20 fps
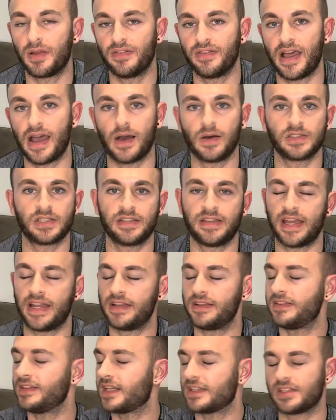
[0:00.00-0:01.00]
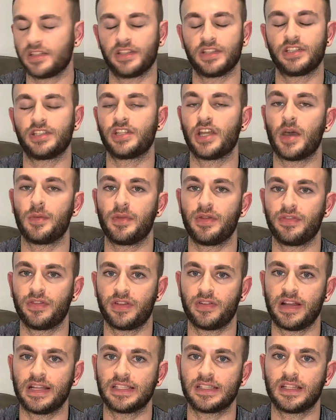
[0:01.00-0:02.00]
of hours and then doesn't disturb you for
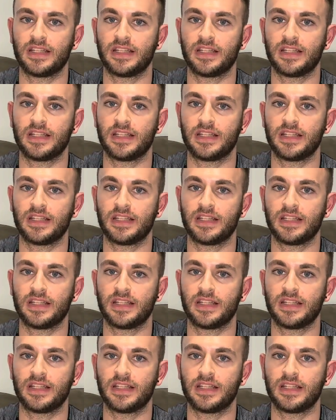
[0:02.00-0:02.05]
the rest of the